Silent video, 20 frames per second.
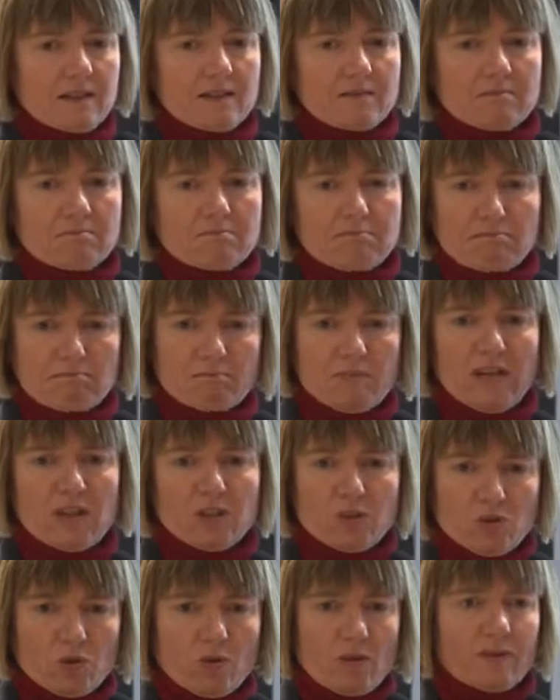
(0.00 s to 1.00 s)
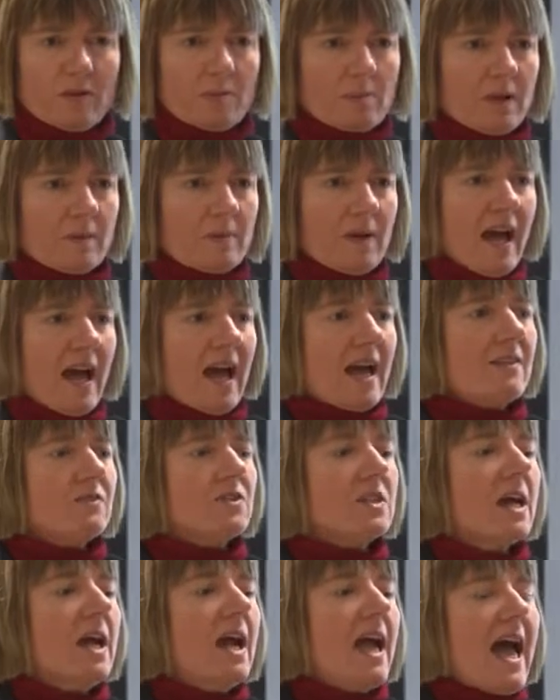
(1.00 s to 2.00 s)
and making sure everybody
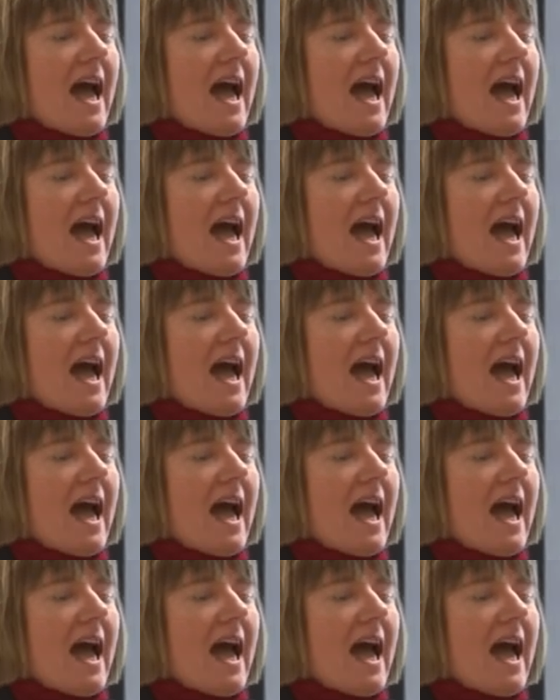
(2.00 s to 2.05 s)
behaves,